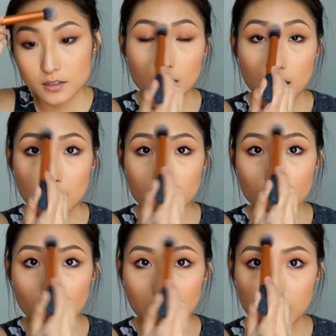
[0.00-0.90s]
and
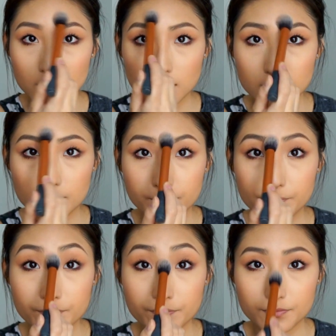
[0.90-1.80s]
forehead
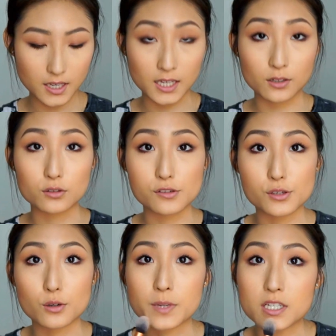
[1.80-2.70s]
and
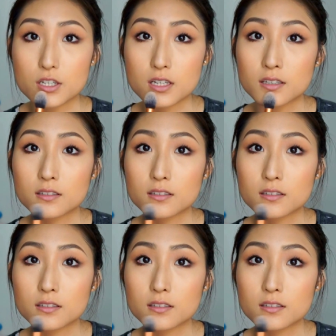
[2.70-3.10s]
also my chin.